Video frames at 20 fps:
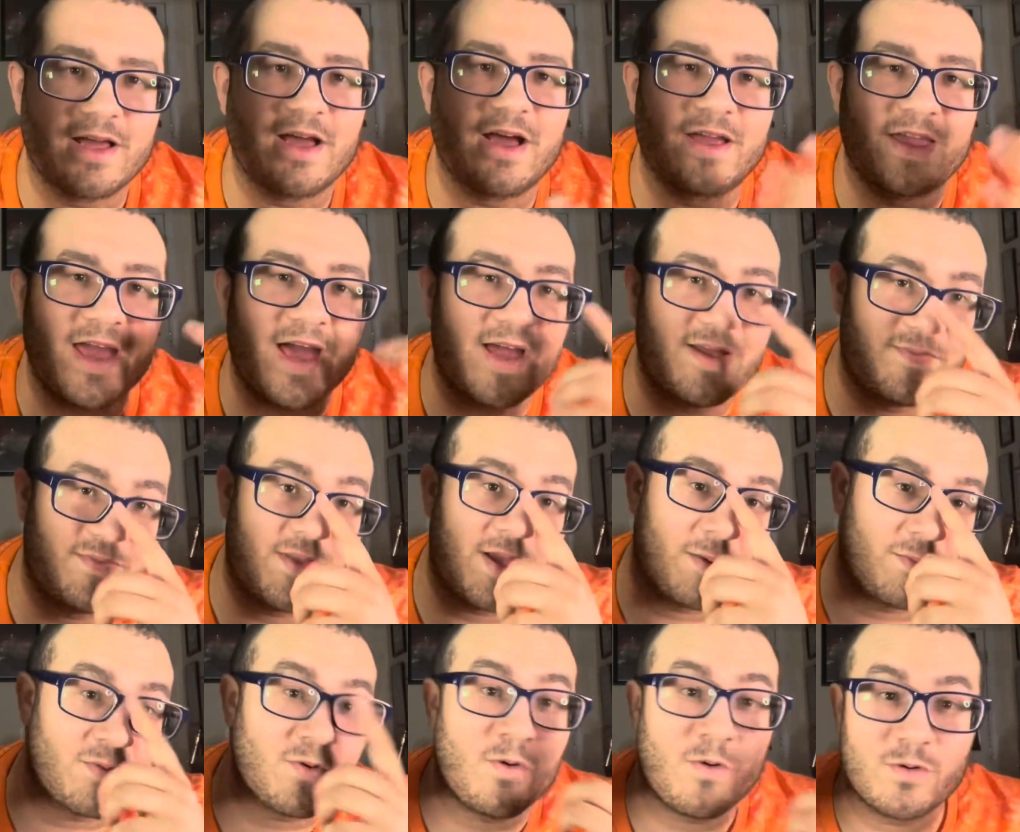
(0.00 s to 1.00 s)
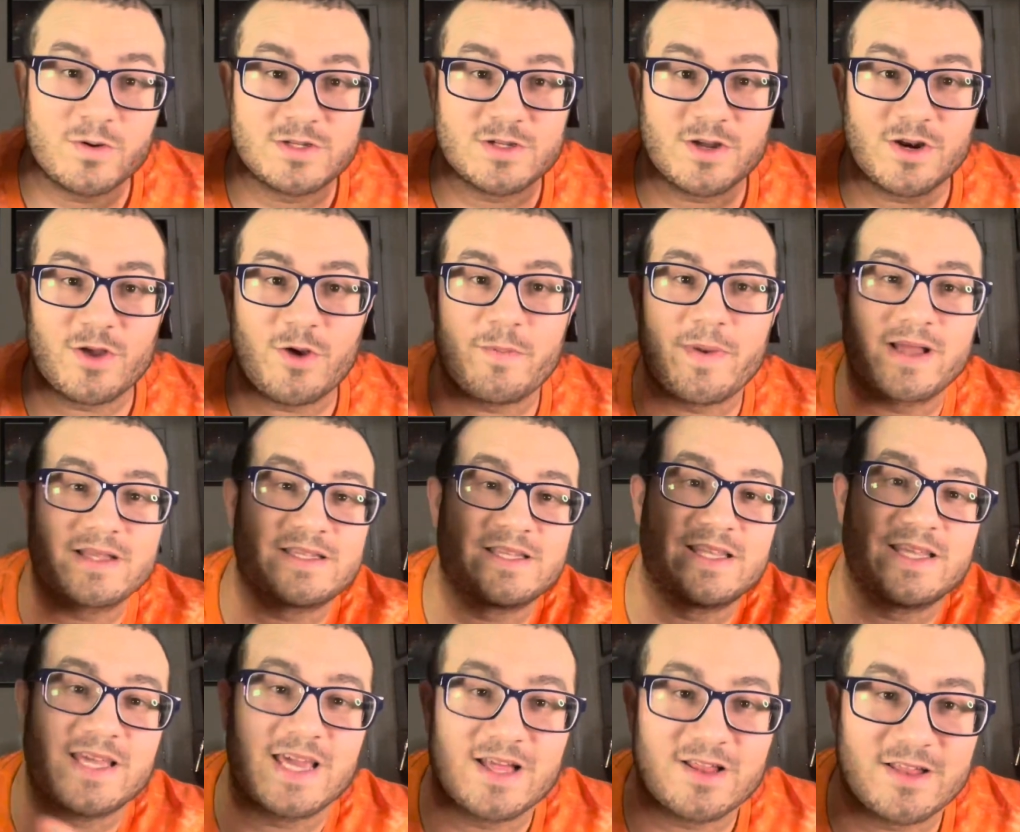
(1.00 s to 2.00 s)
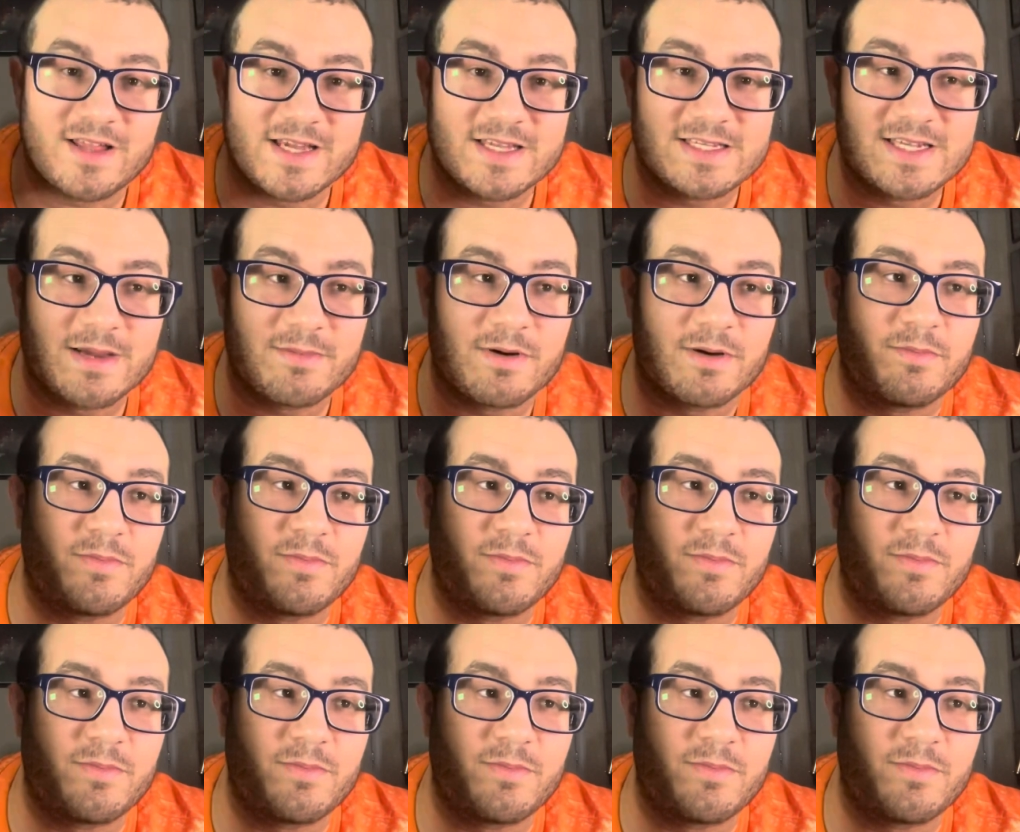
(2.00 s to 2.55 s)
Again, I'm always going to go back to the yellow lightsaber.